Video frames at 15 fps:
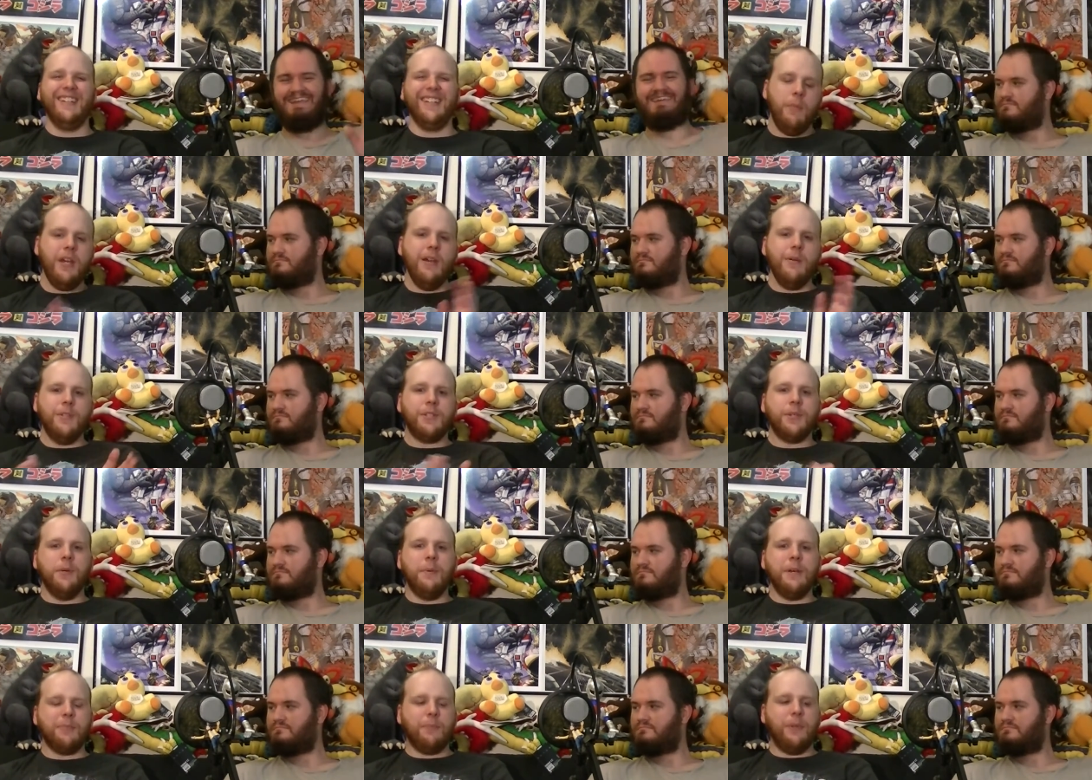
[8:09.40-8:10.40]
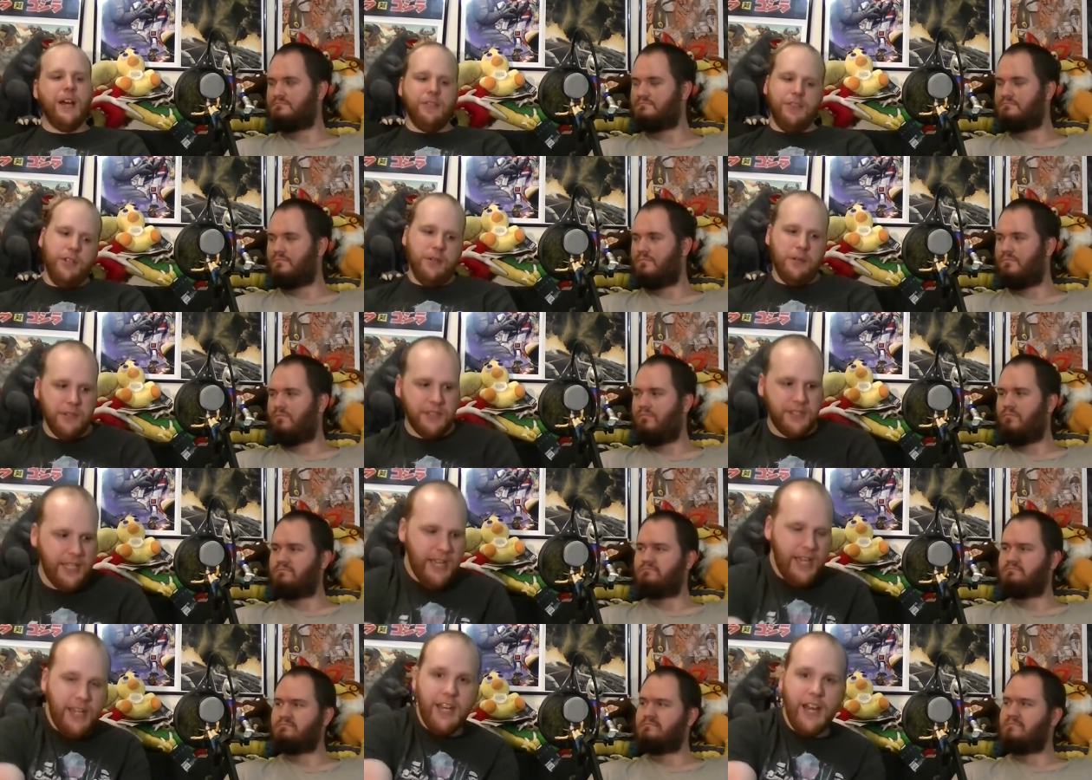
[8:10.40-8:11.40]
Speaker 1: Yeah, what's cool about the plot, though, is
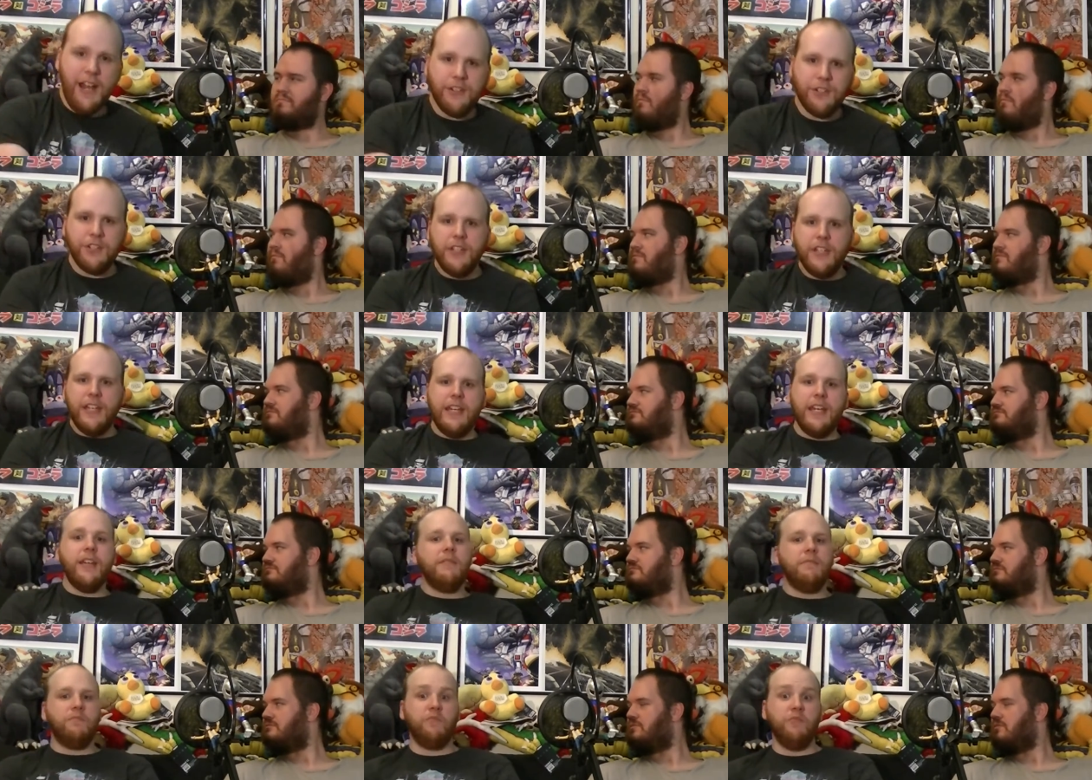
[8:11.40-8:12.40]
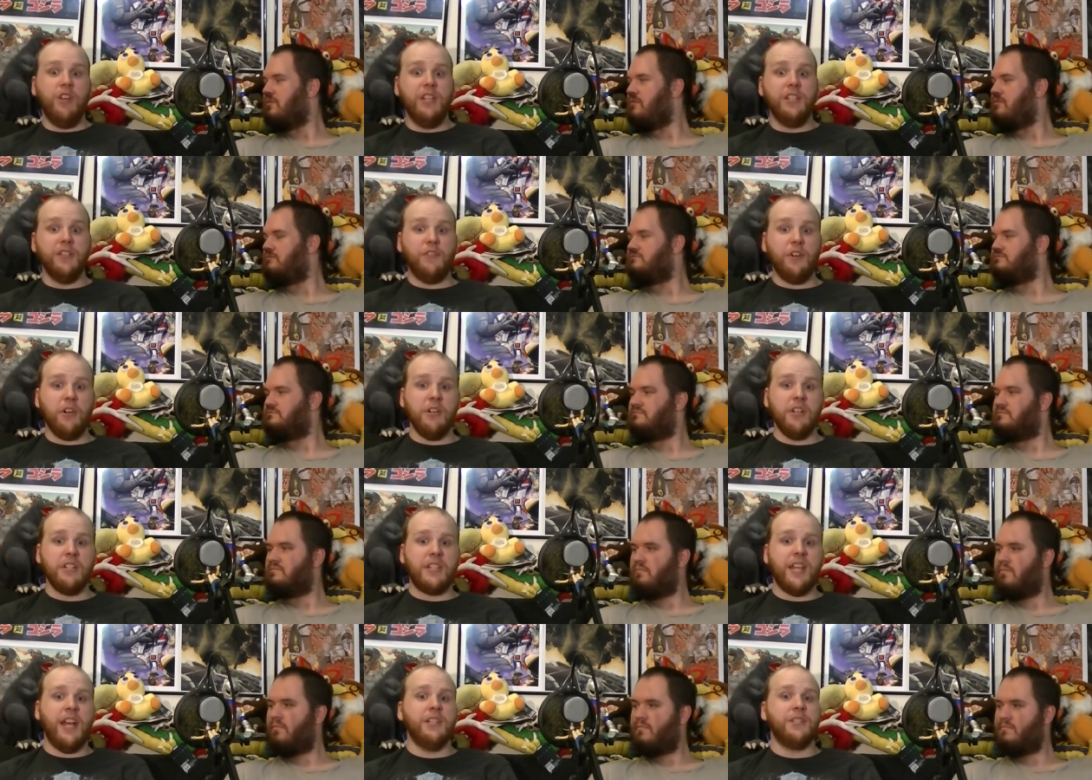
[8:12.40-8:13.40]
that it actually is a very
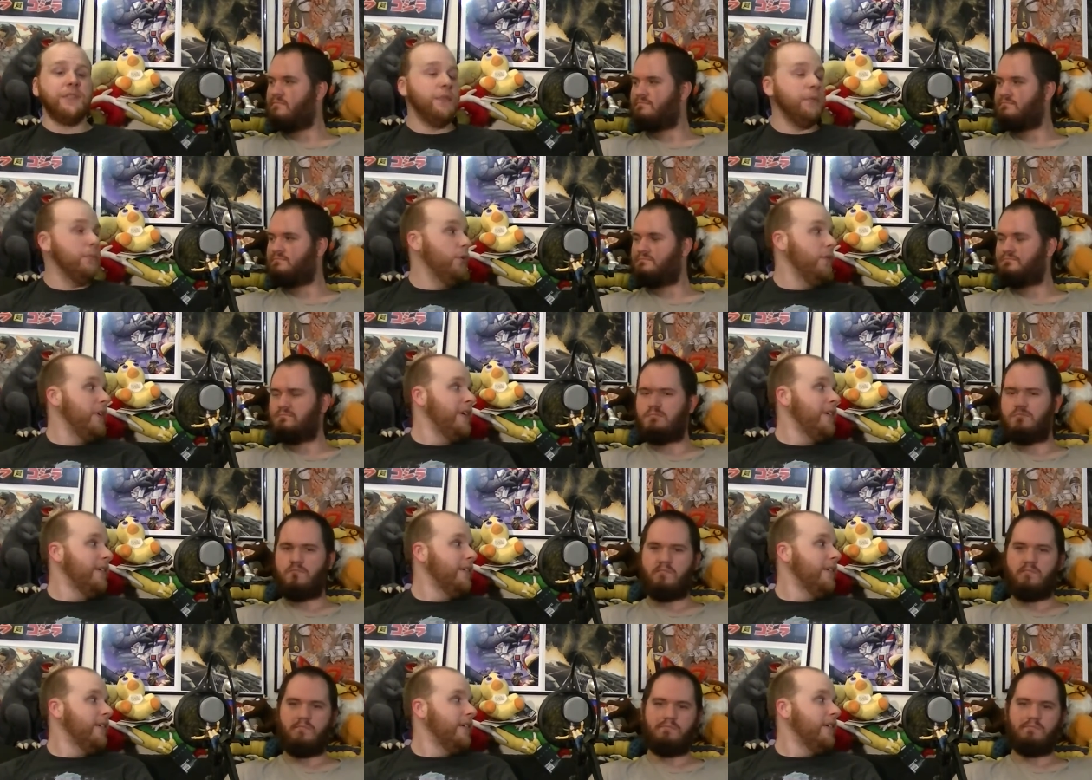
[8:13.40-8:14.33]
tenseful movie.